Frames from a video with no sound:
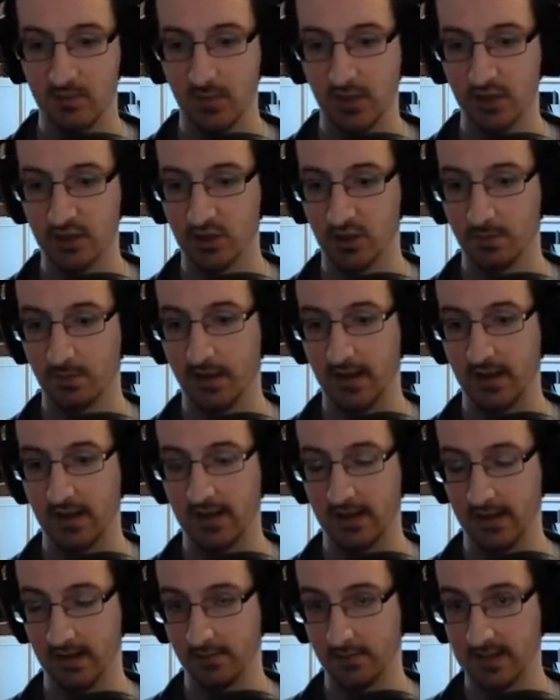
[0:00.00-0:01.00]
builds up
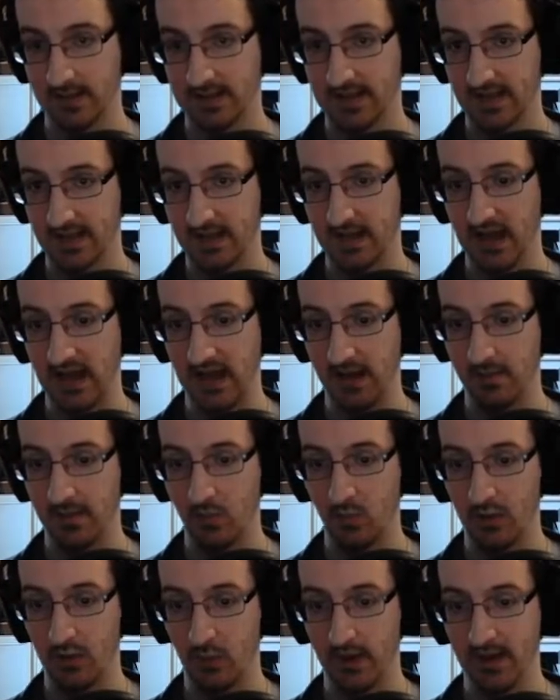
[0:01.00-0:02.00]
by attacking an enemy
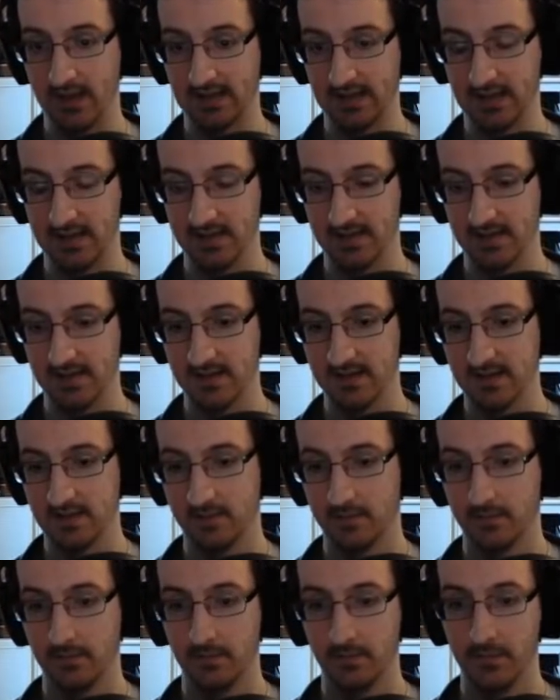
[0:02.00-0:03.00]
with wide lances,
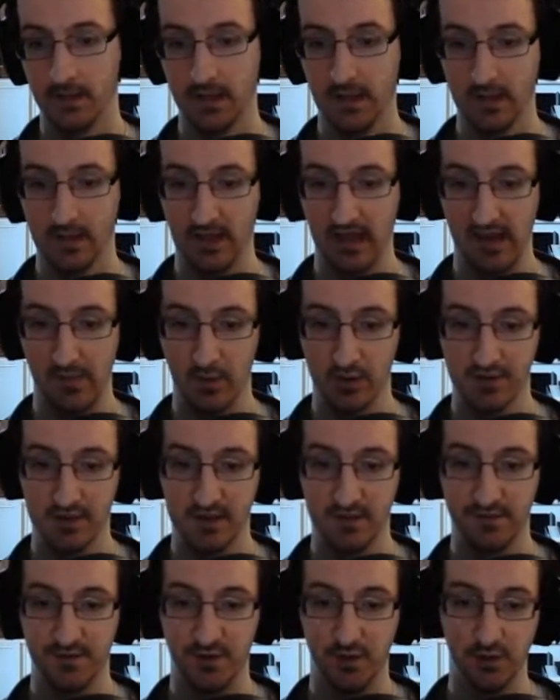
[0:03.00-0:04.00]
and once it's
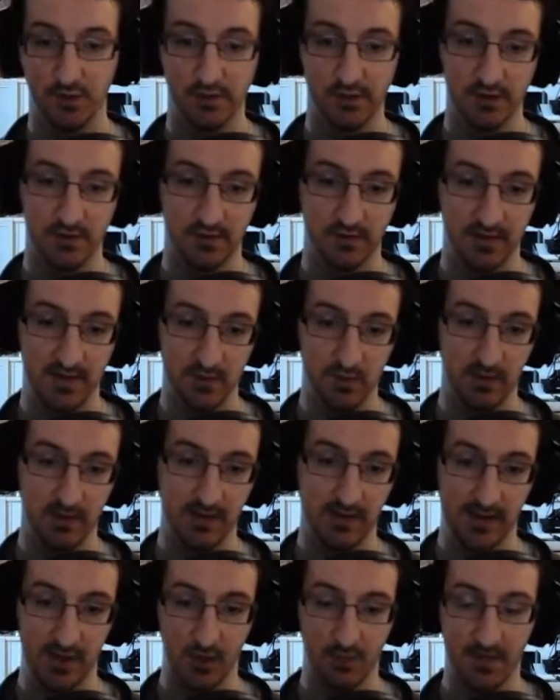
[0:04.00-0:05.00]
full, this will
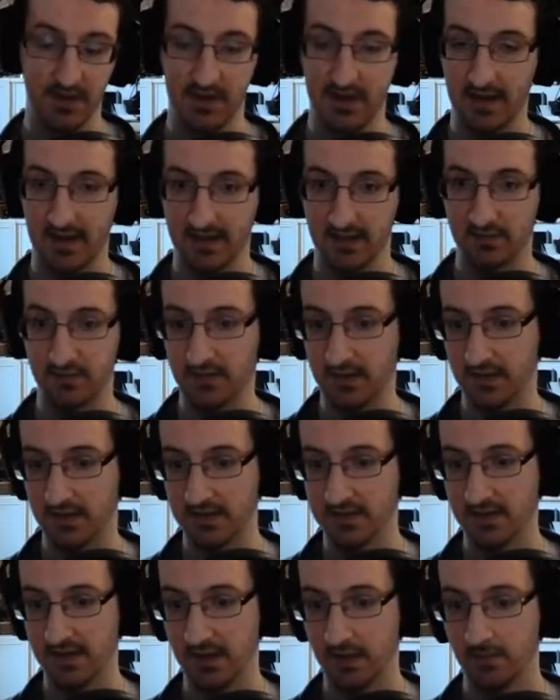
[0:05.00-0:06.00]
light up. You can activate the
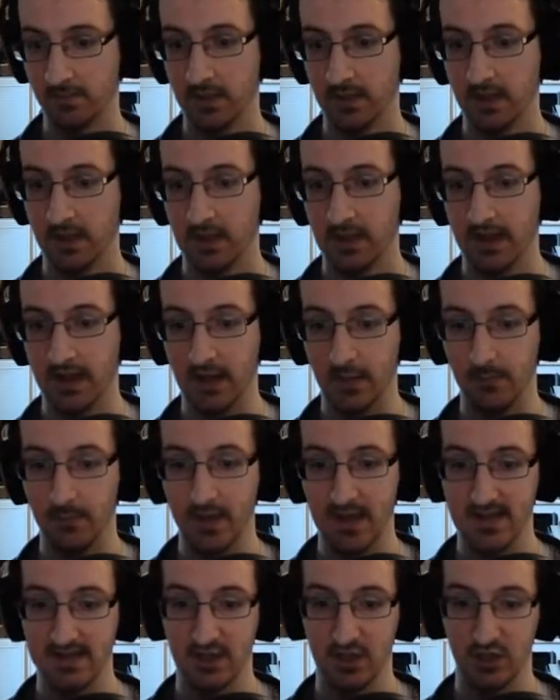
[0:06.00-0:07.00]
skill, and it
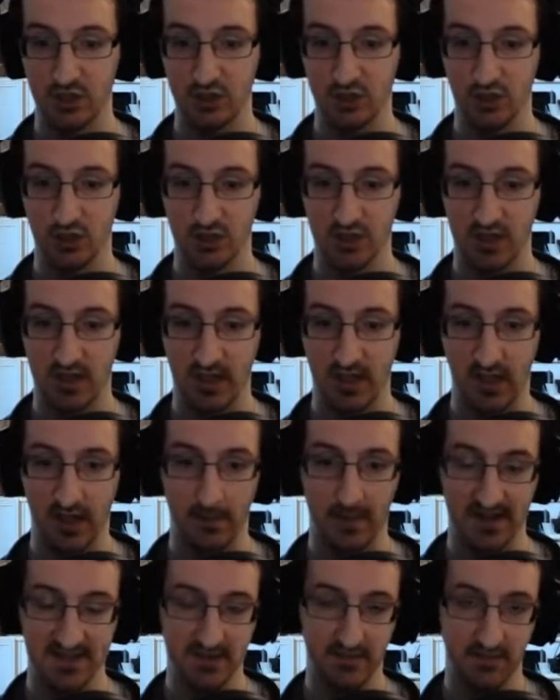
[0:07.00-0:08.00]
basically just does a
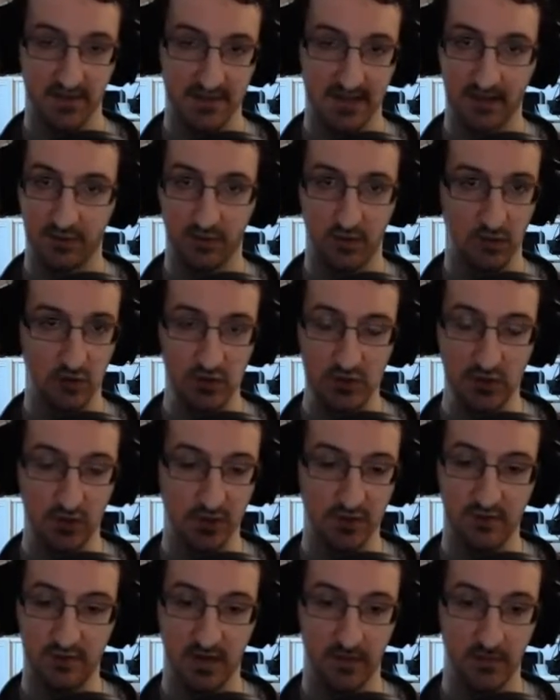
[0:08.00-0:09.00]
massive attack that does loads
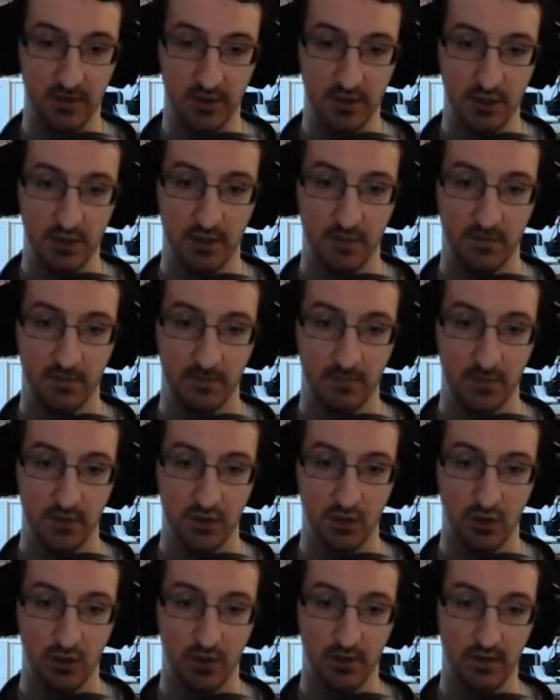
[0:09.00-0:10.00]
of damage.
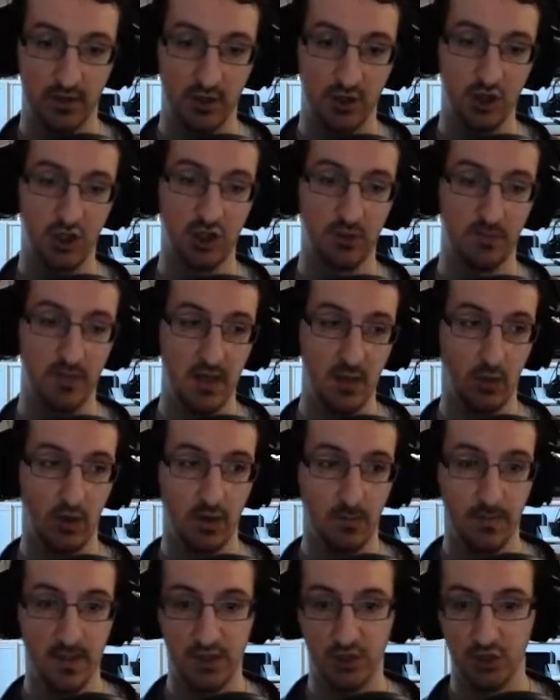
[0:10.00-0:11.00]
So it's just something you want to
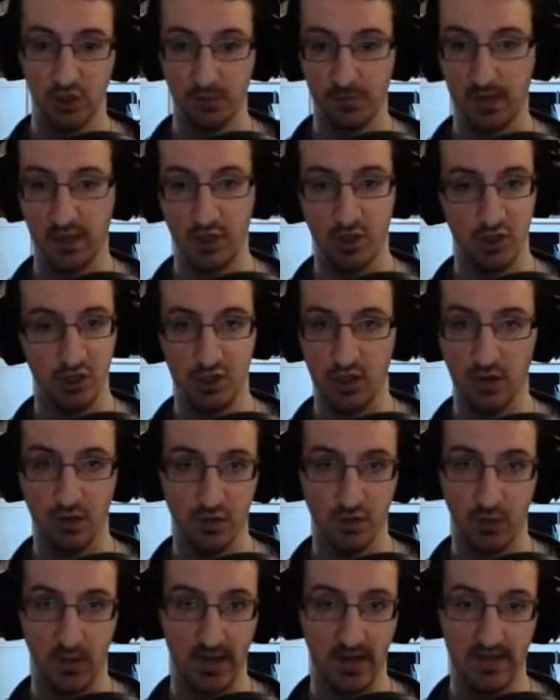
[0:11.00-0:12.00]
build up and just
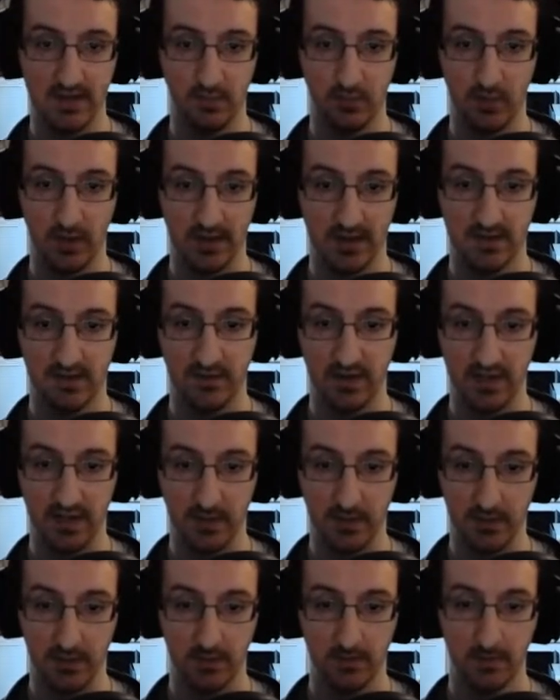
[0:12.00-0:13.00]
use when it's
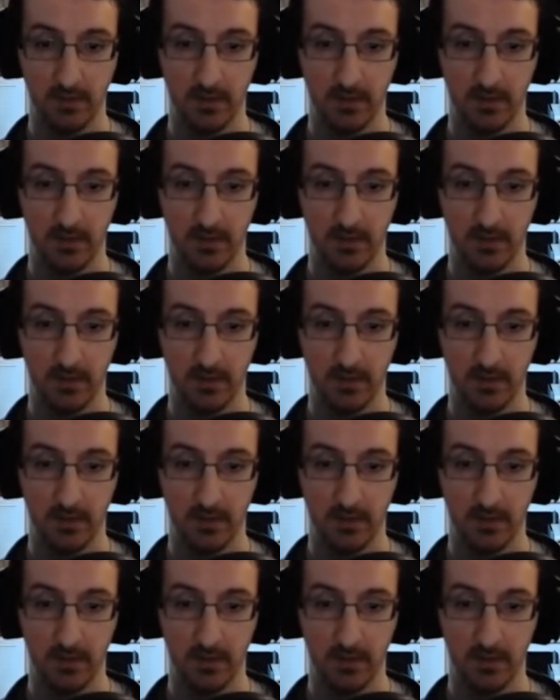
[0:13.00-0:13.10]
available.